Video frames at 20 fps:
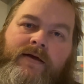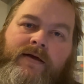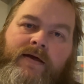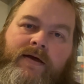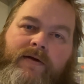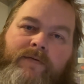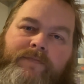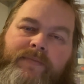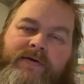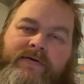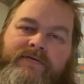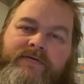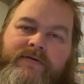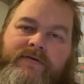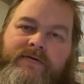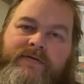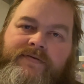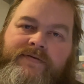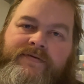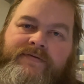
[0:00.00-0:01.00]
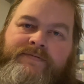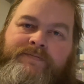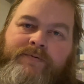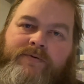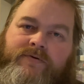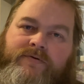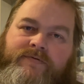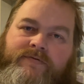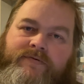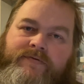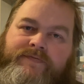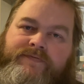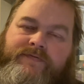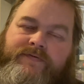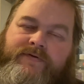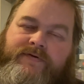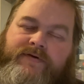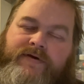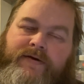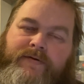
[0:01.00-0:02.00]
And basically these books are
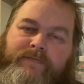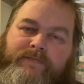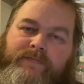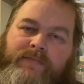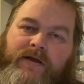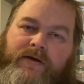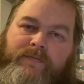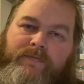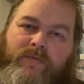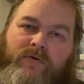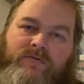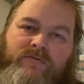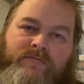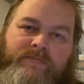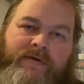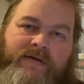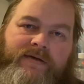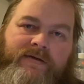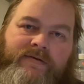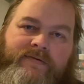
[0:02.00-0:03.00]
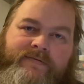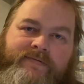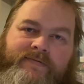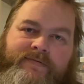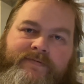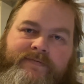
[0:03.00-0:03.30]
for like model makers.